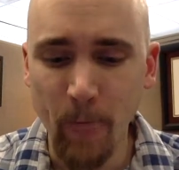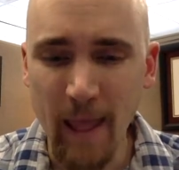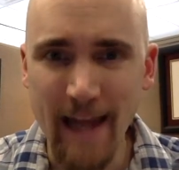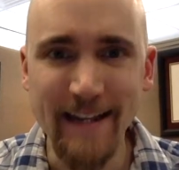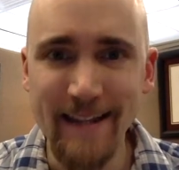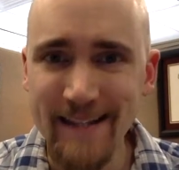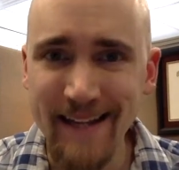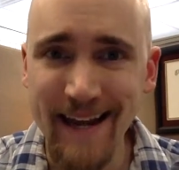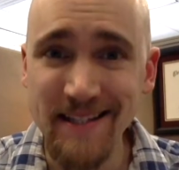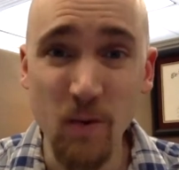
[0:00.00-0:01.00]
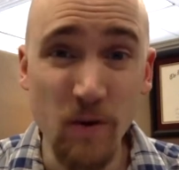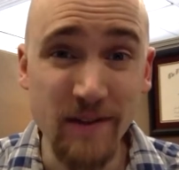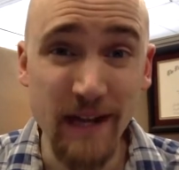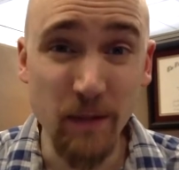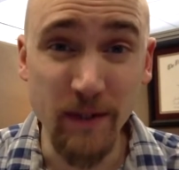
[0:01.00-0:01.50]
And in this case, I
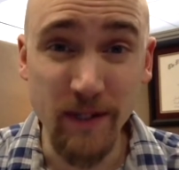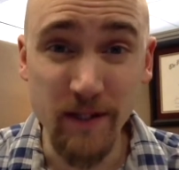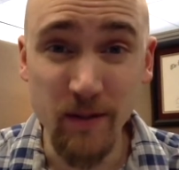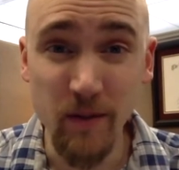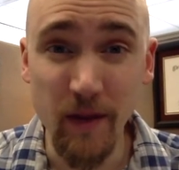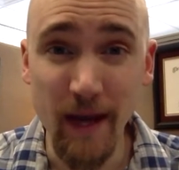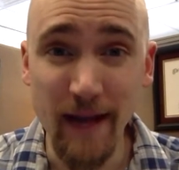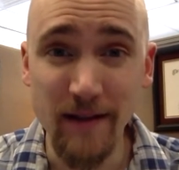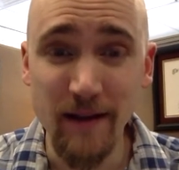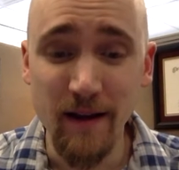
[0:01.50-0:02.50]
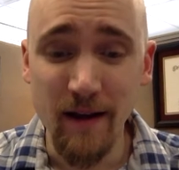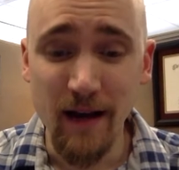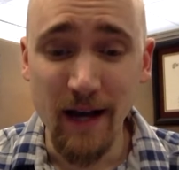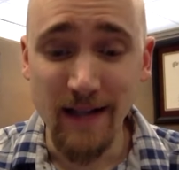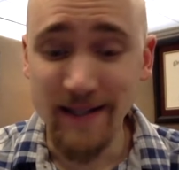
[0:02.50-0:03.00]
wasn't able to do that.
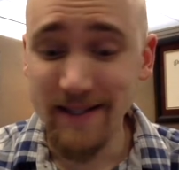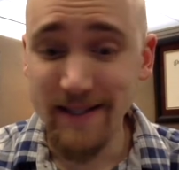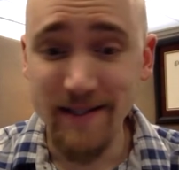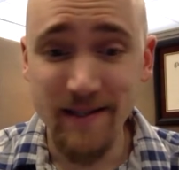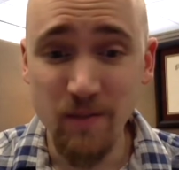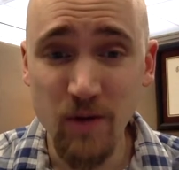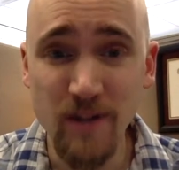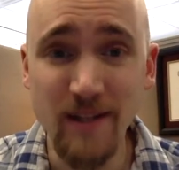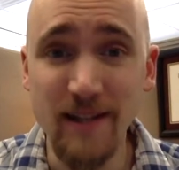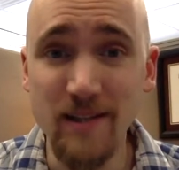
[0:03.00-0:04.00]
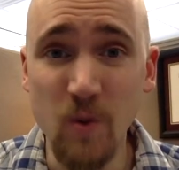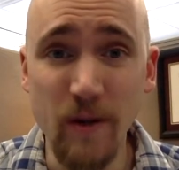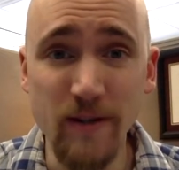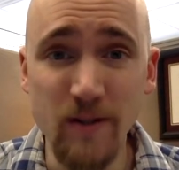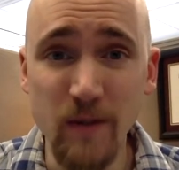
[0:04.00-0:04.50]
Since this is a project that's
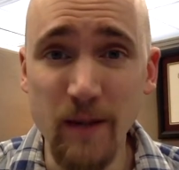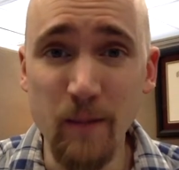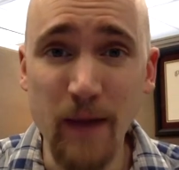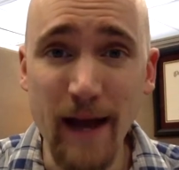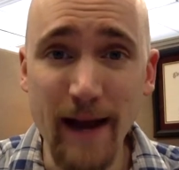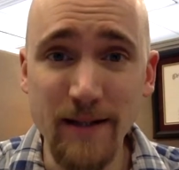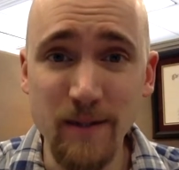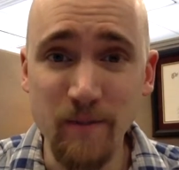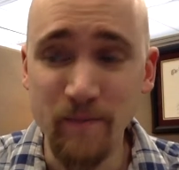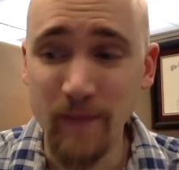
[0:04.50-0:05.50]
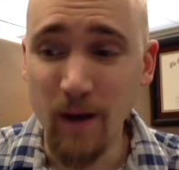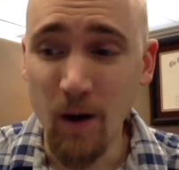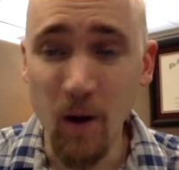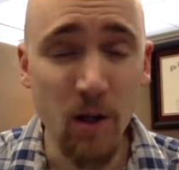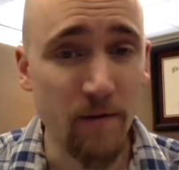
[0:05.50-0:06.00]
going to impact
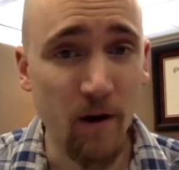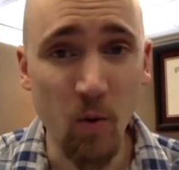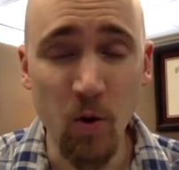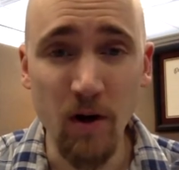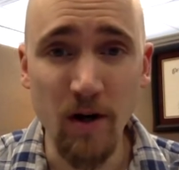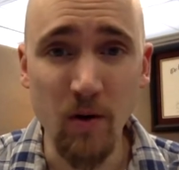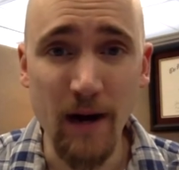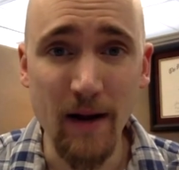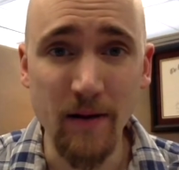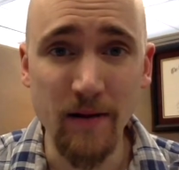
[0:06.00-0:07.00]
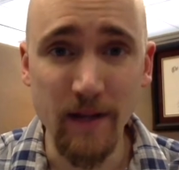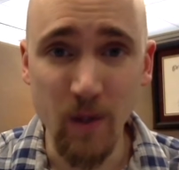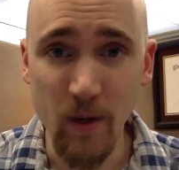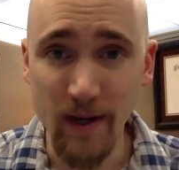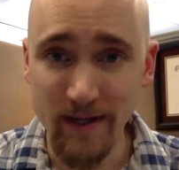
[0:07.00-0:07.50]
all of our work around the
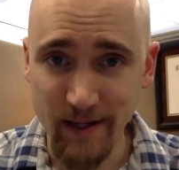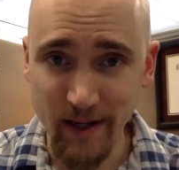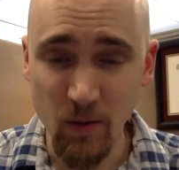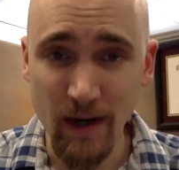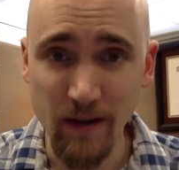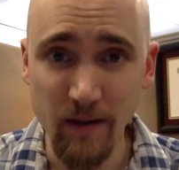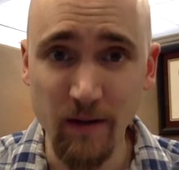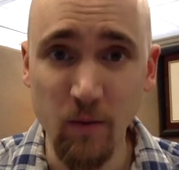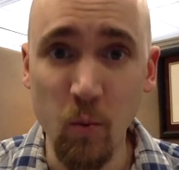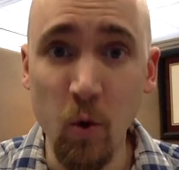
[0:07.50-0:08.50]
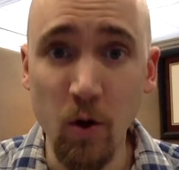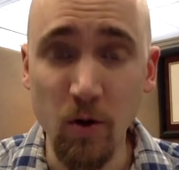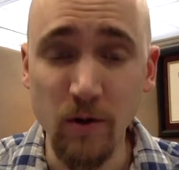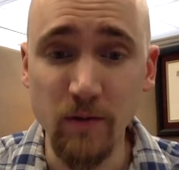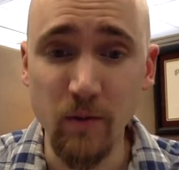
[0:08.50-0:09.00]
U.S. and around the
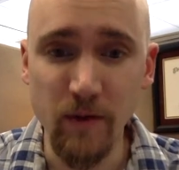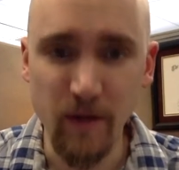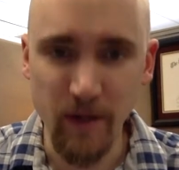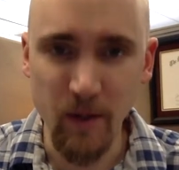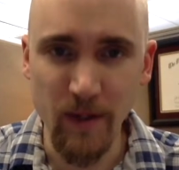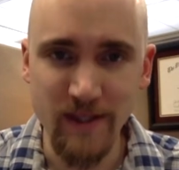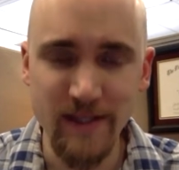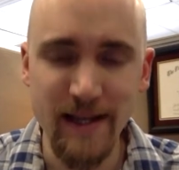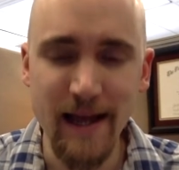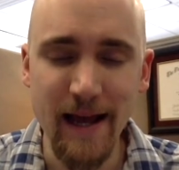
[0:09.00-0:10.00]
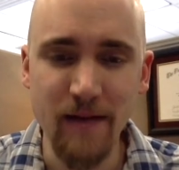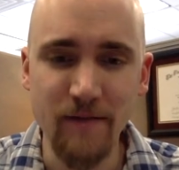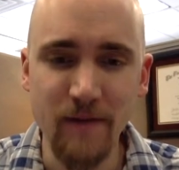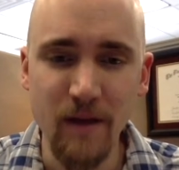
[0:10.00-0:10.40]
world with our U.S. staff,